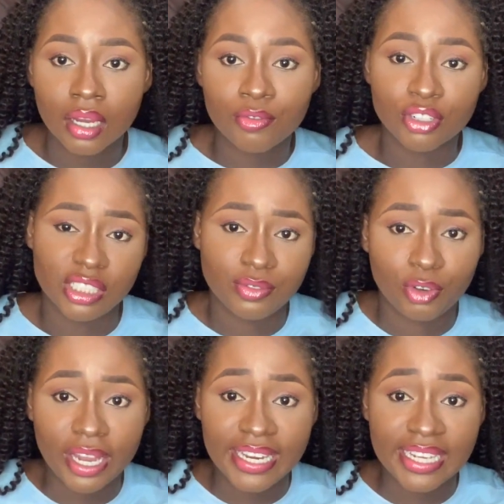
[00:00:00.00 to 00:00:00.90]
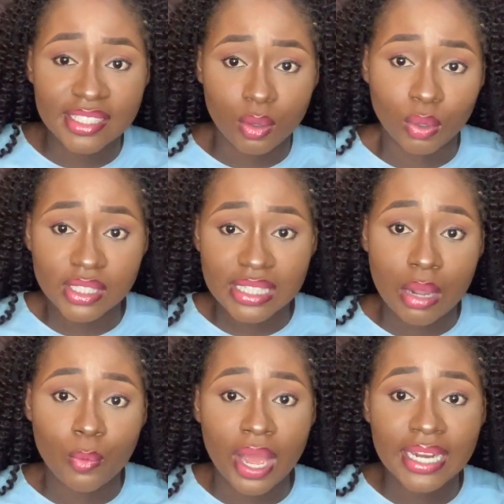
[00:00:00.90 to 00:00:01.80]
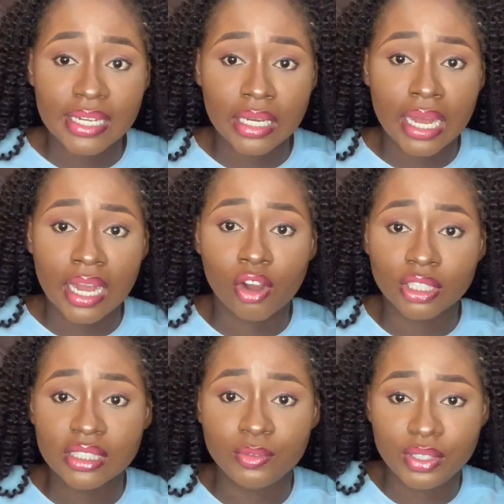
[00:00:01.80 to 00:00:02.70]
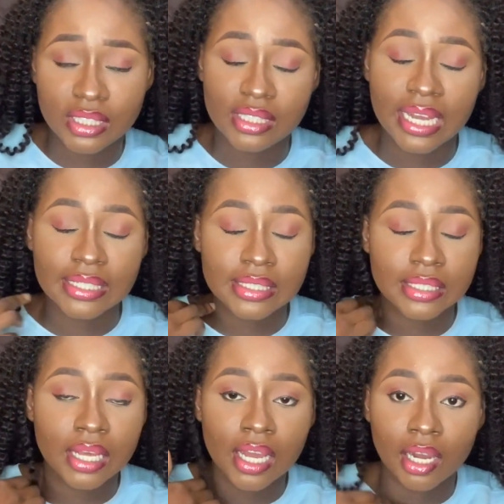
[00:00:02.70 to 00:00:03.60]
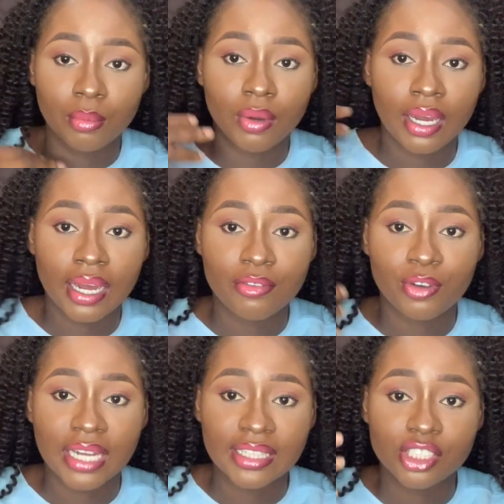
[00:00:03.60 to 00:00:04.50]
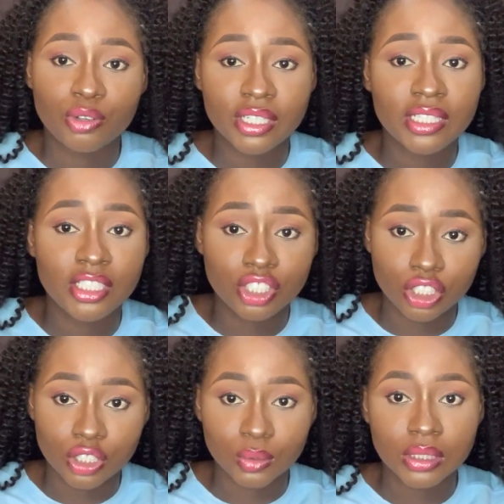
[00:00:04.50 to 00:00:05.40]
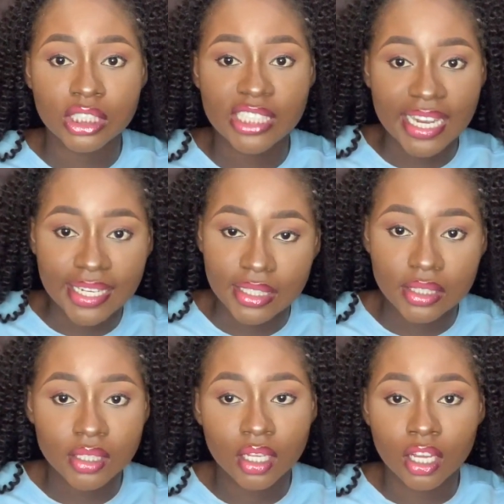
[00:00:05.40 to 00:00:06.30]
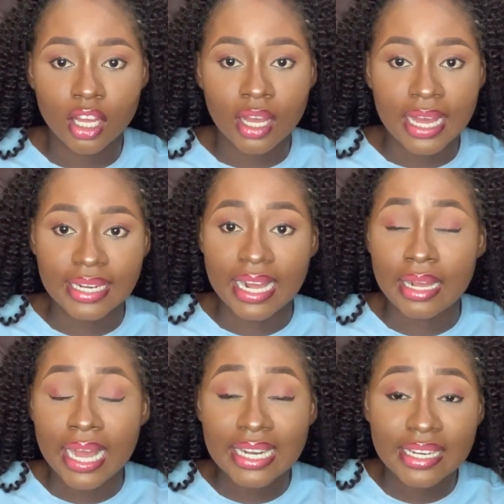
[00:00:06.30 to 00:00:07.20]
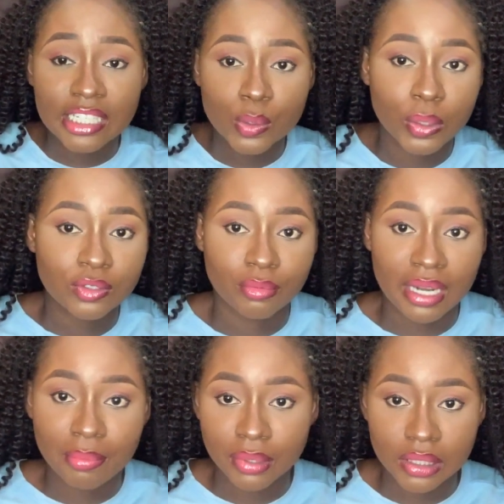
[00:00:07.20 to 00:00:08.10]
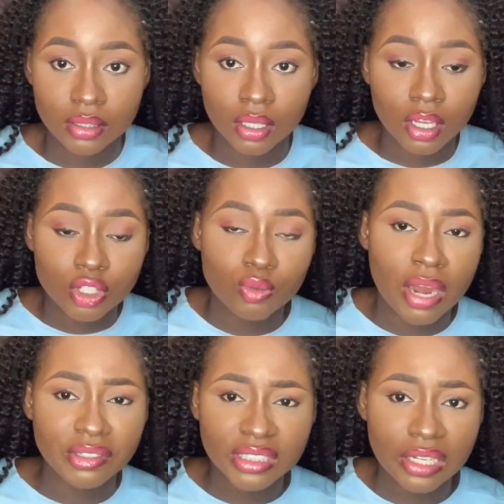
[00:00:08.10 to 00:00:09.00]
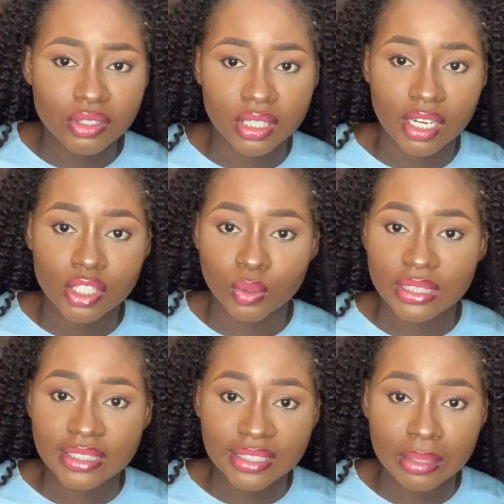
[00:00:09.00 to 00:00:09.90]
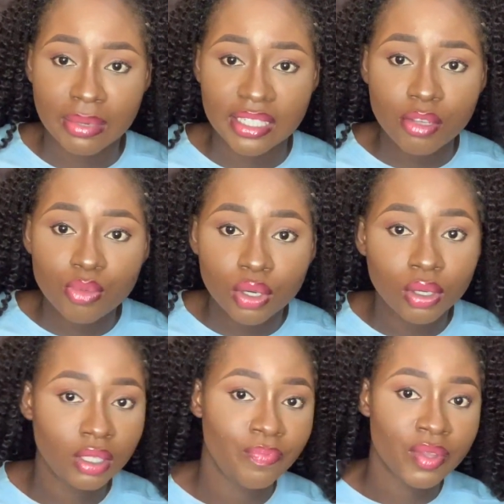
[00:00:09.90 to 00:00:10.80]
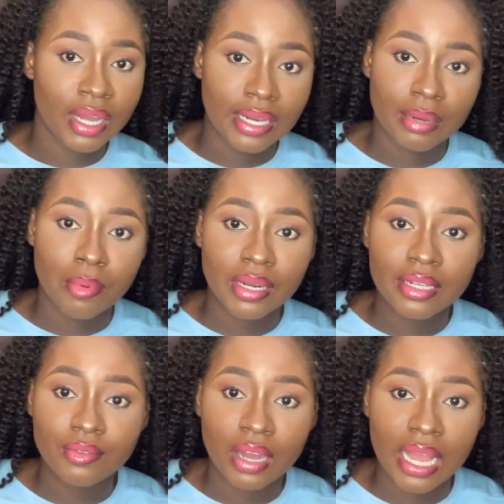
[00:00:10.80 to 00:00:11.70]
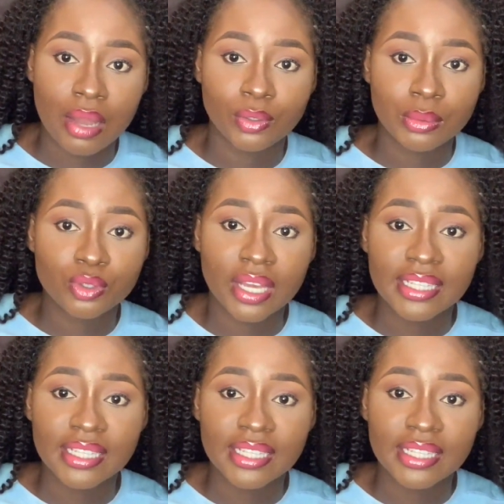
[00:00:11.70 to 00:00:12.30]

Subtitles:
for NSC one time. We had a courtesy visit at the training institute, check-ins, and I had networks from that place. So I reached out to the networks. I sent them an email, and I was able to